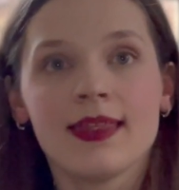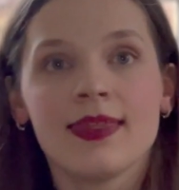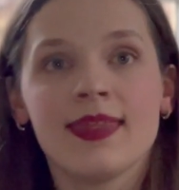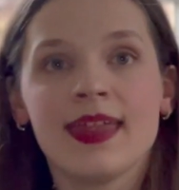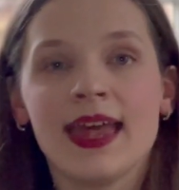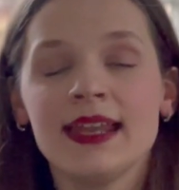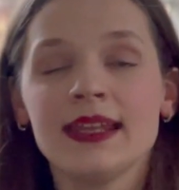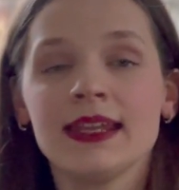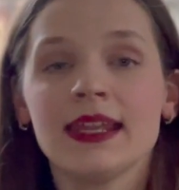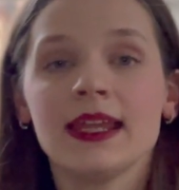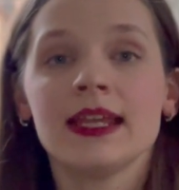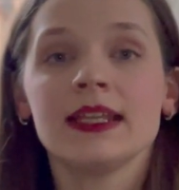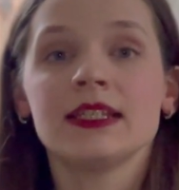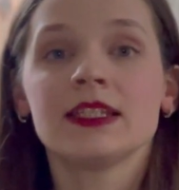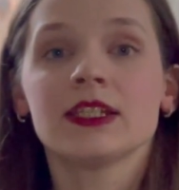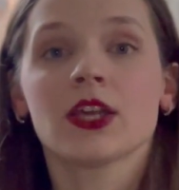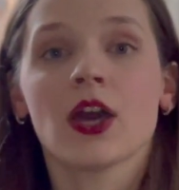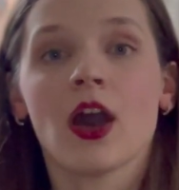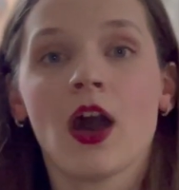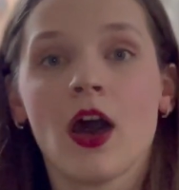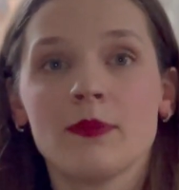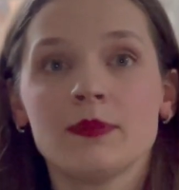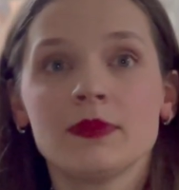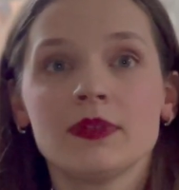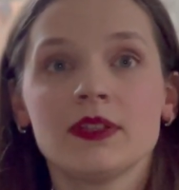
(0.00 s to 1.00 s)
Then it
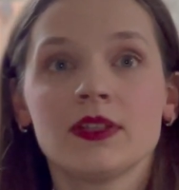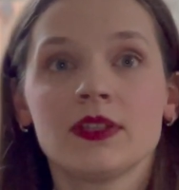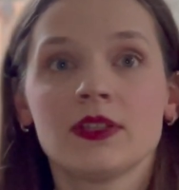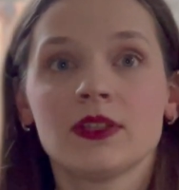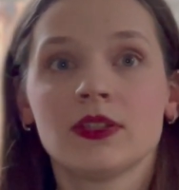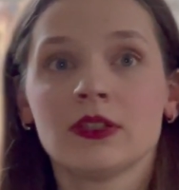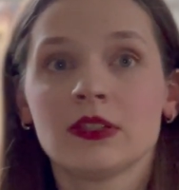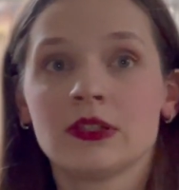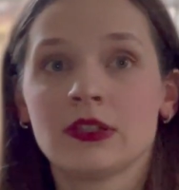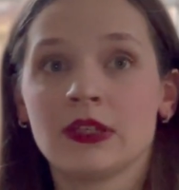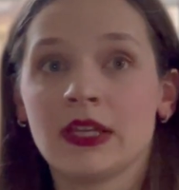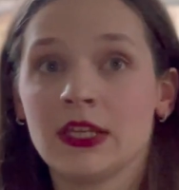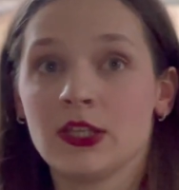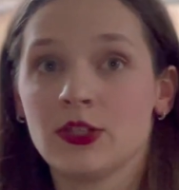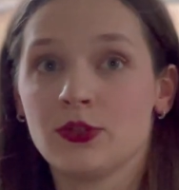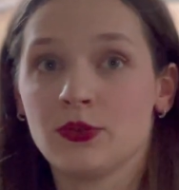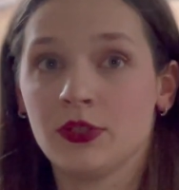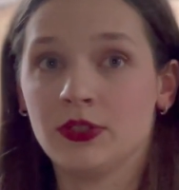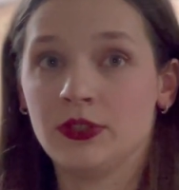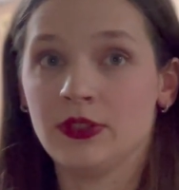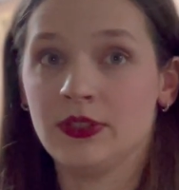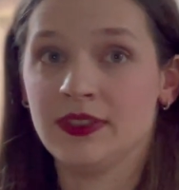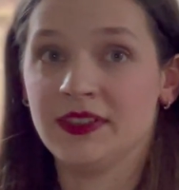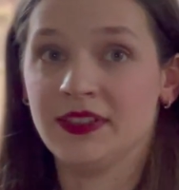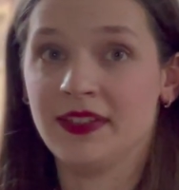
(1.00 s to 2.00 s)
comes to
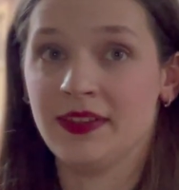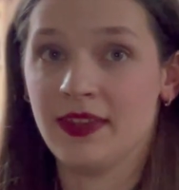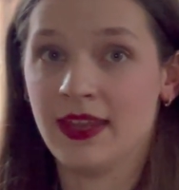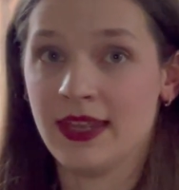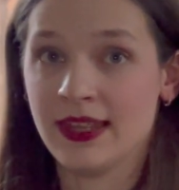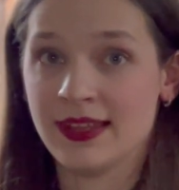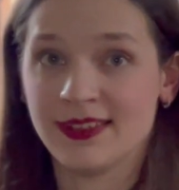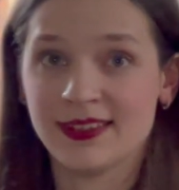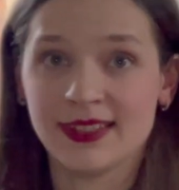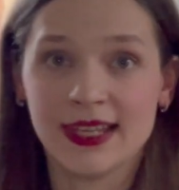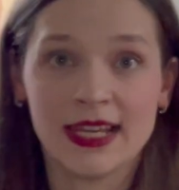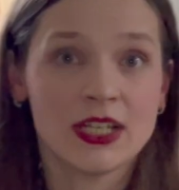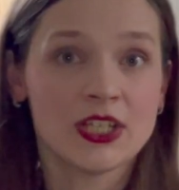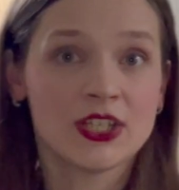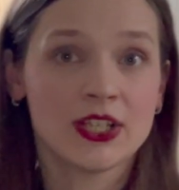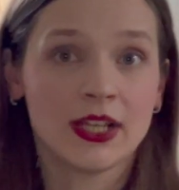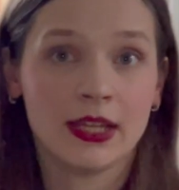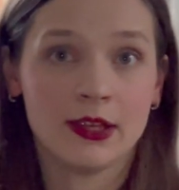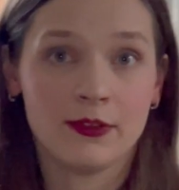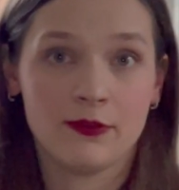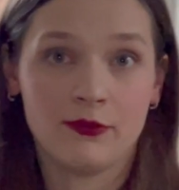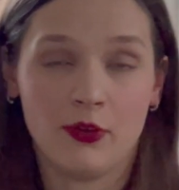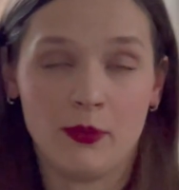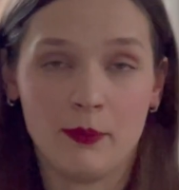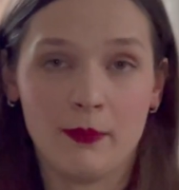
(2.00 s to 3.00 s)
introducing the essential
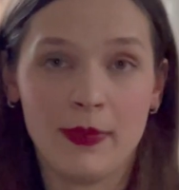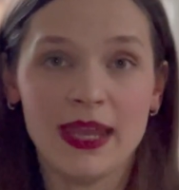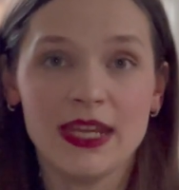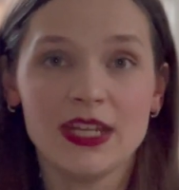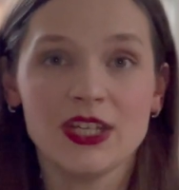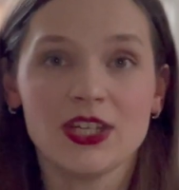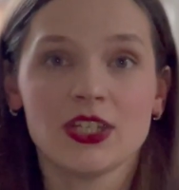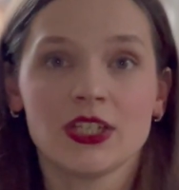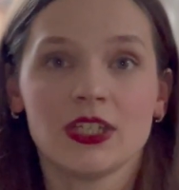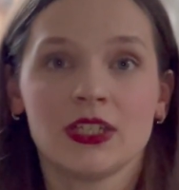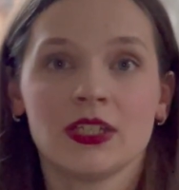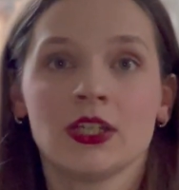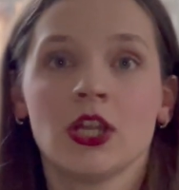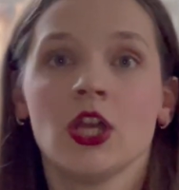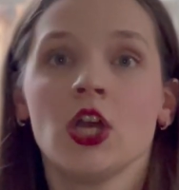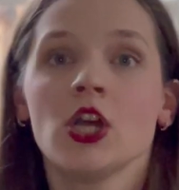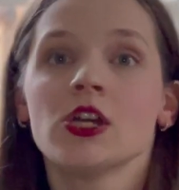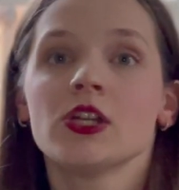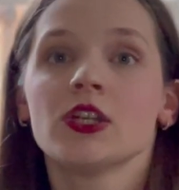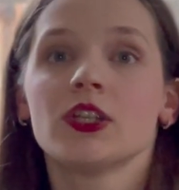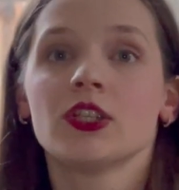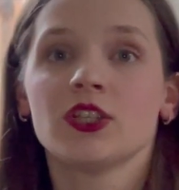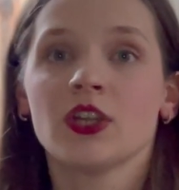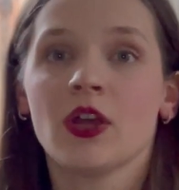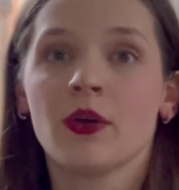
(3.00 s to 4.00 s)
information,
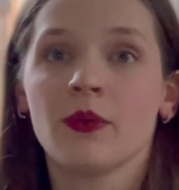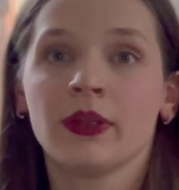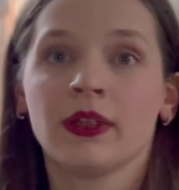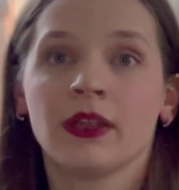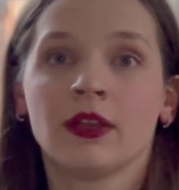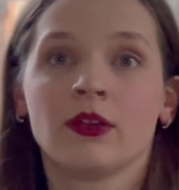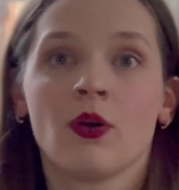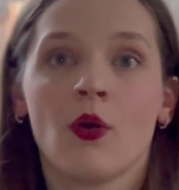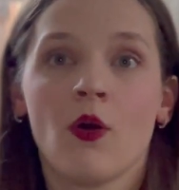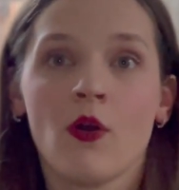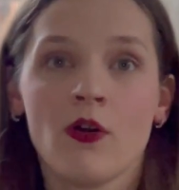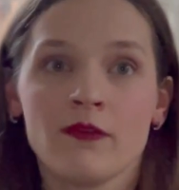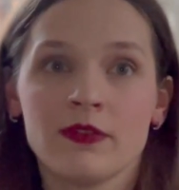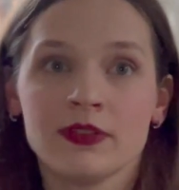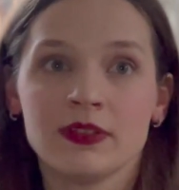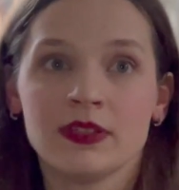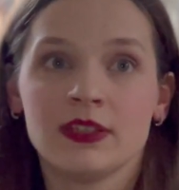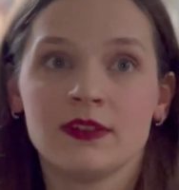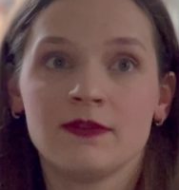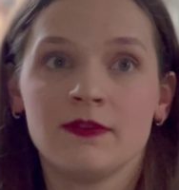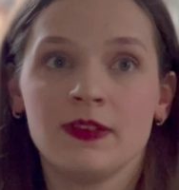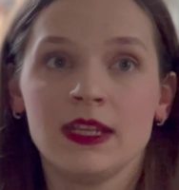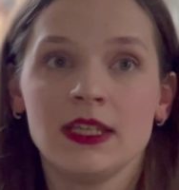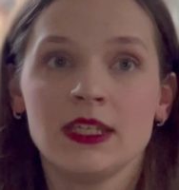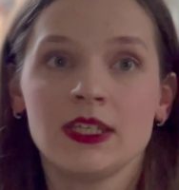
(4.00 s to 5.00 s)
showing an
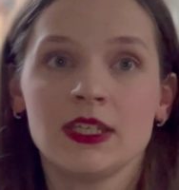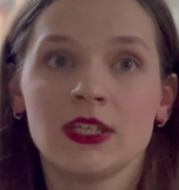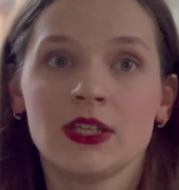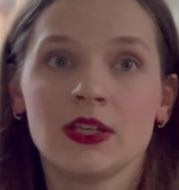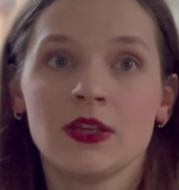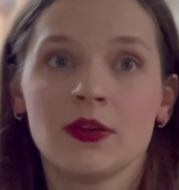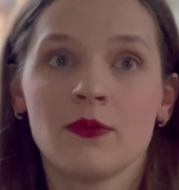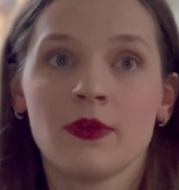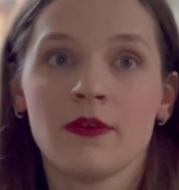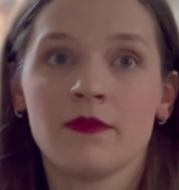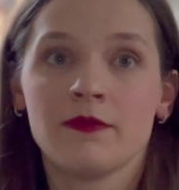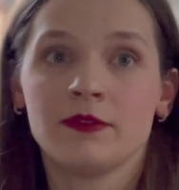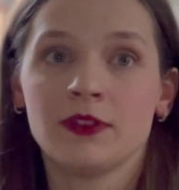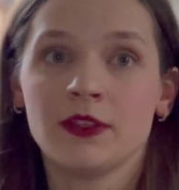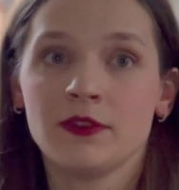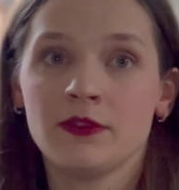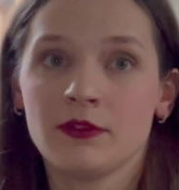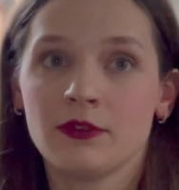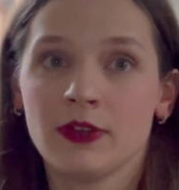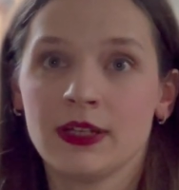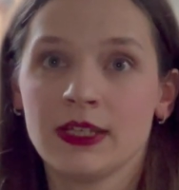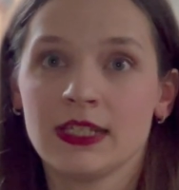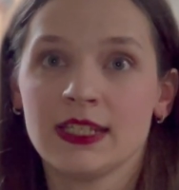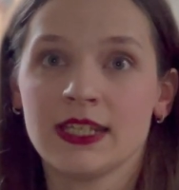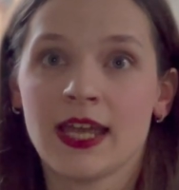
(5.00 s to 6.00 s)
oven's feature with
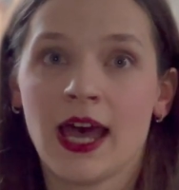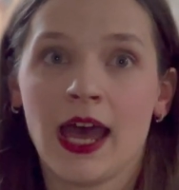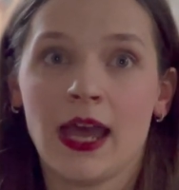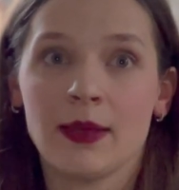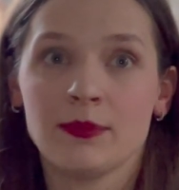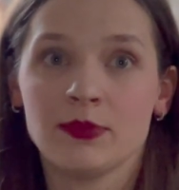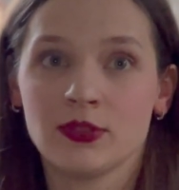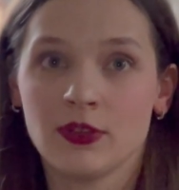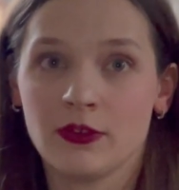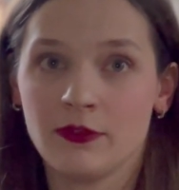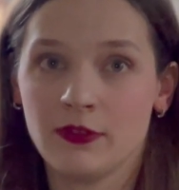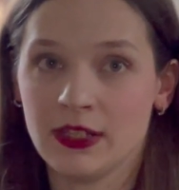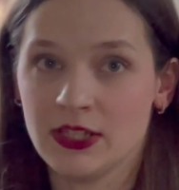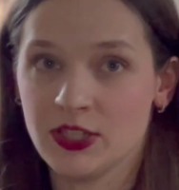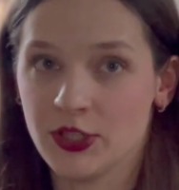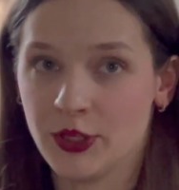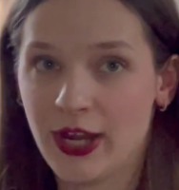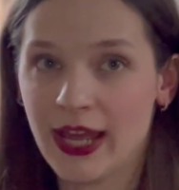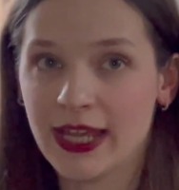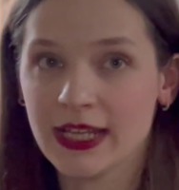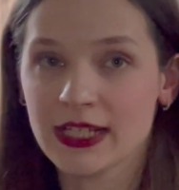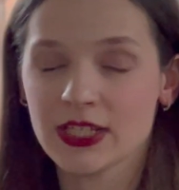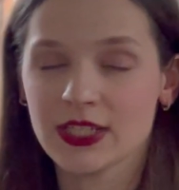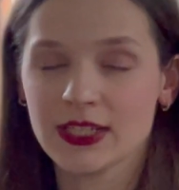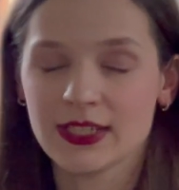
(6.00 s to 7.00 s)
different types of
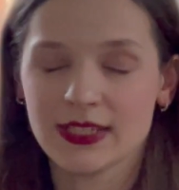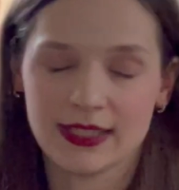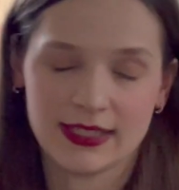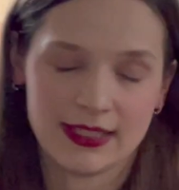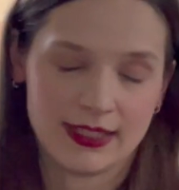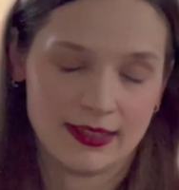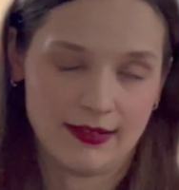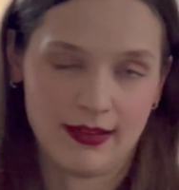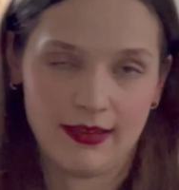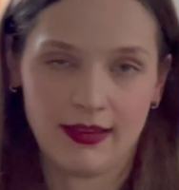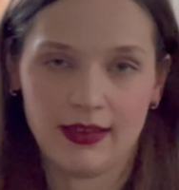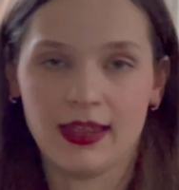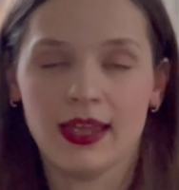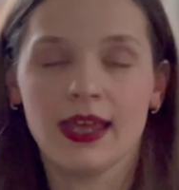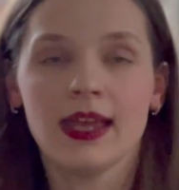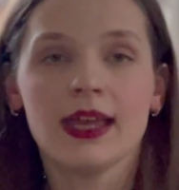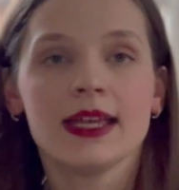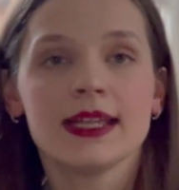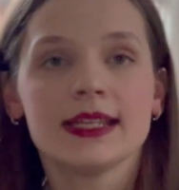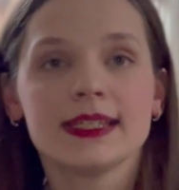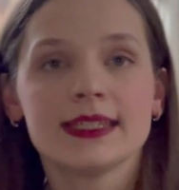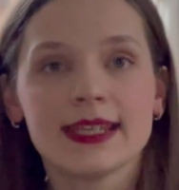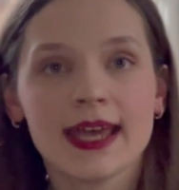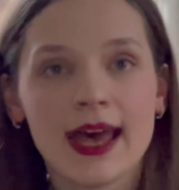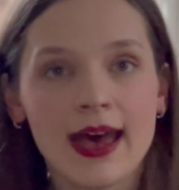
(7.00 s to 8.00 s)
interactions like
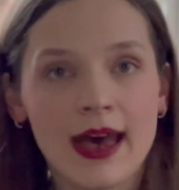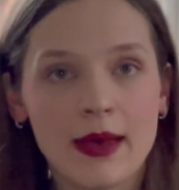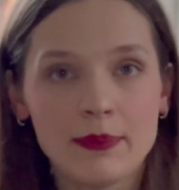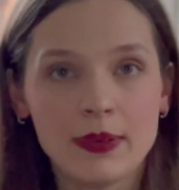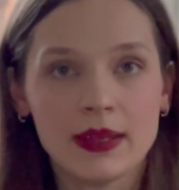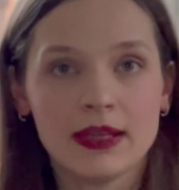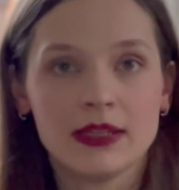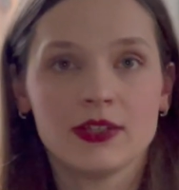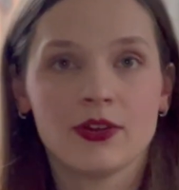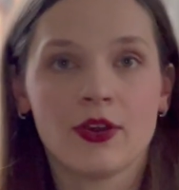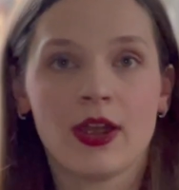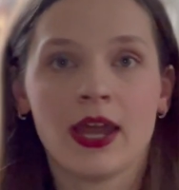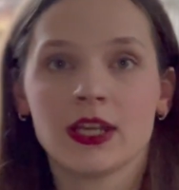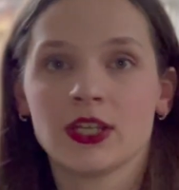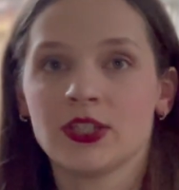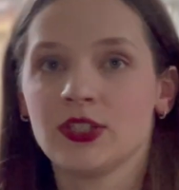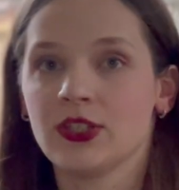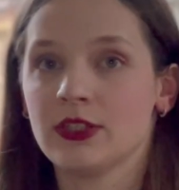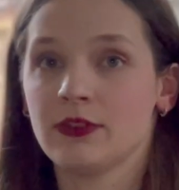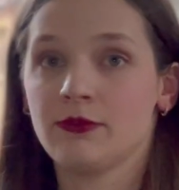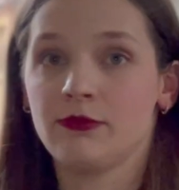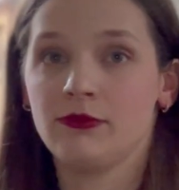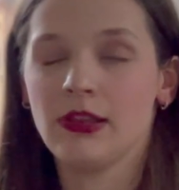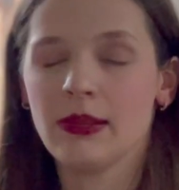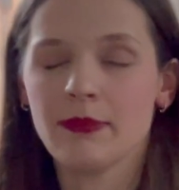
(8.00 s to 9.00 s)
tab
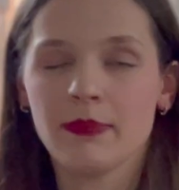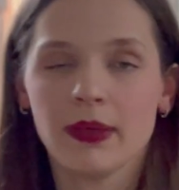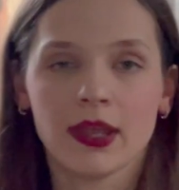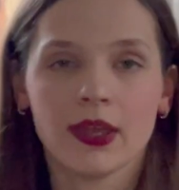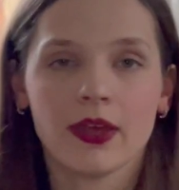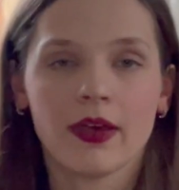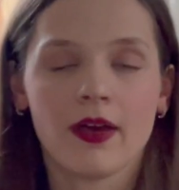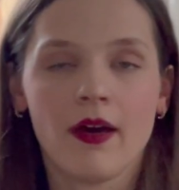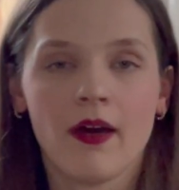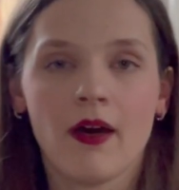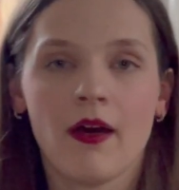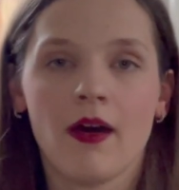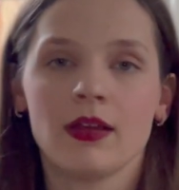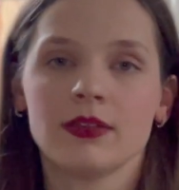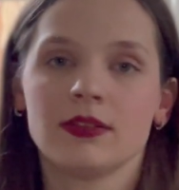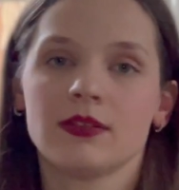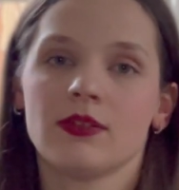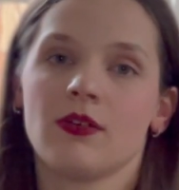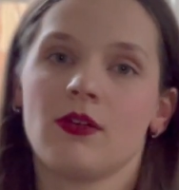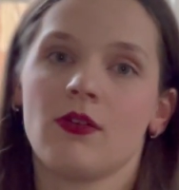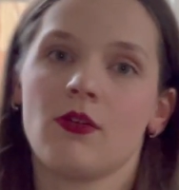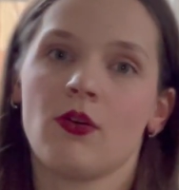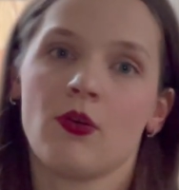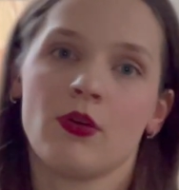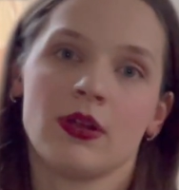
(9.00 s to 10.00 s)
interactions, flipping cards,
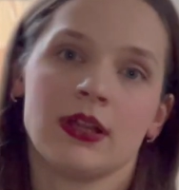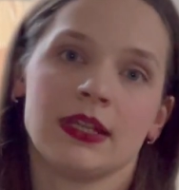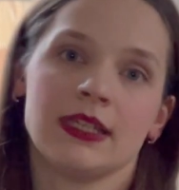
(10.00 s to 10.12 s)
or